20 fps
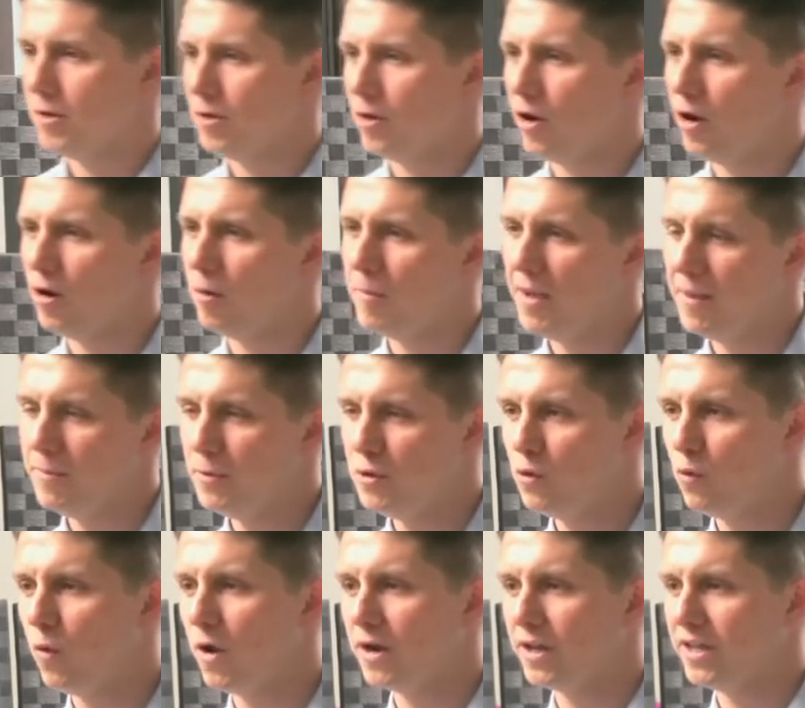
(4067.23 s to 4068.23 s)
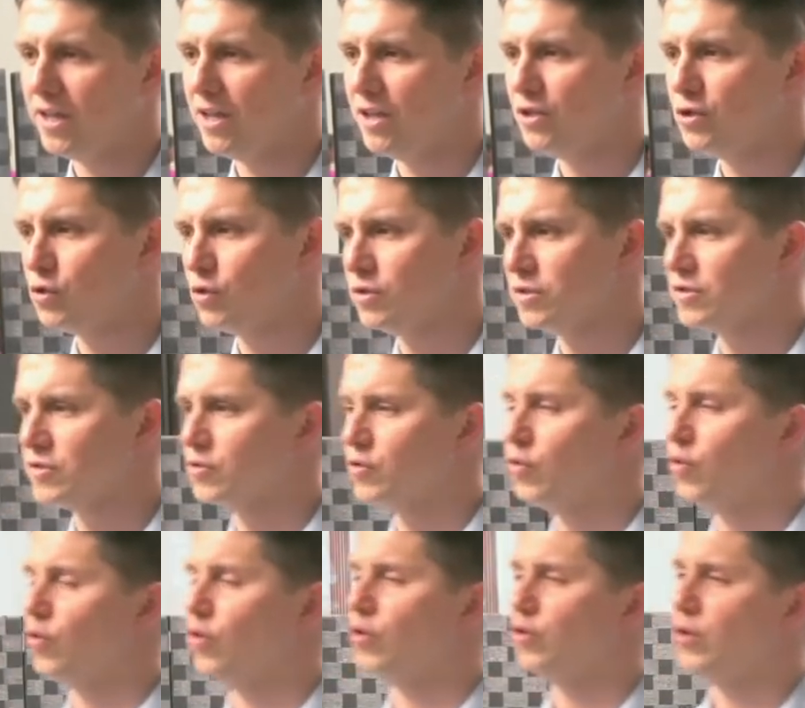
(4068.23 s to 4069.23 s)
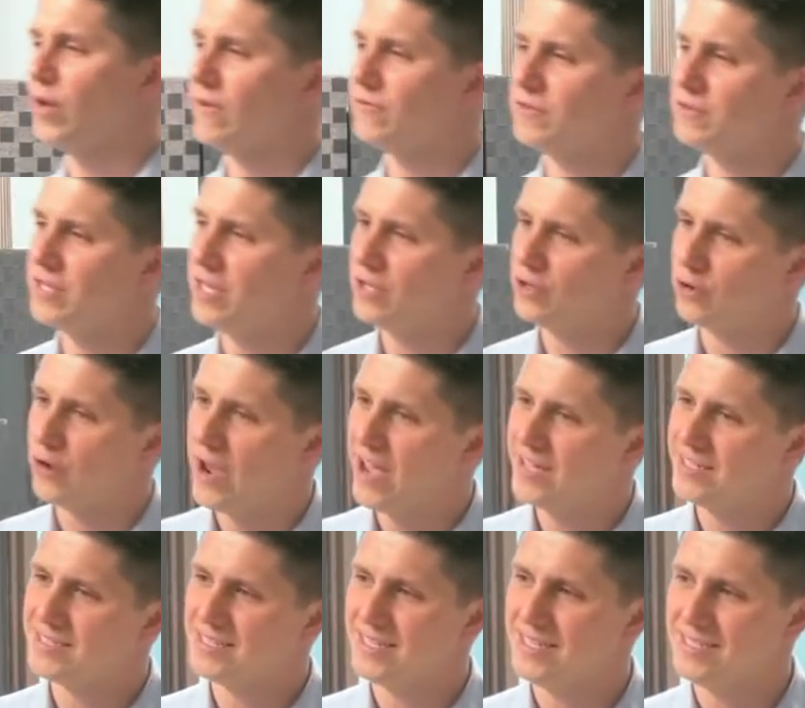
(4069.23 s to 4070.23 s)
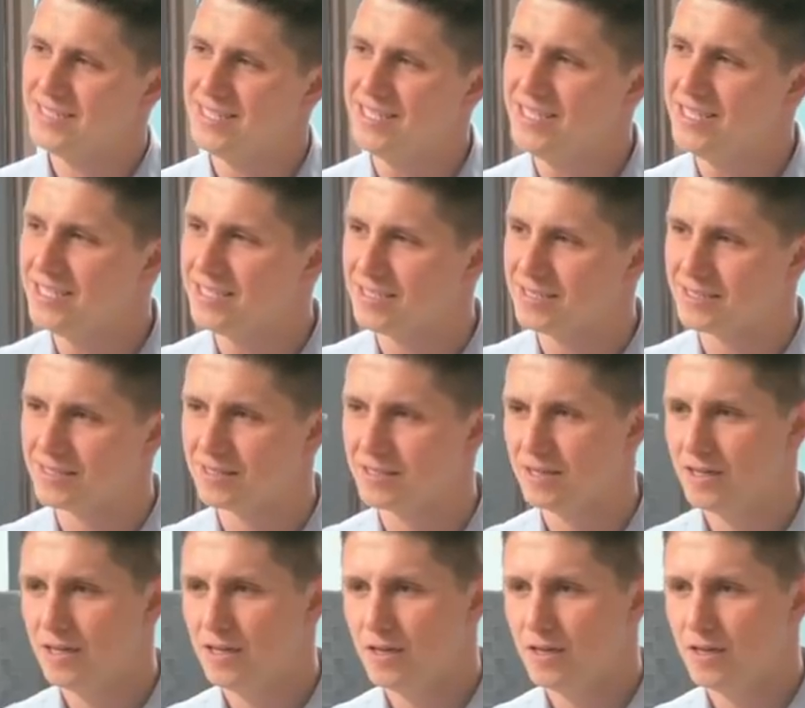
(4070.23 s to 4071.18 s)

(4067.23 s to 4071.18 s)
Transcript: Oh, maybe you want to get into a school, you have to take your SATs.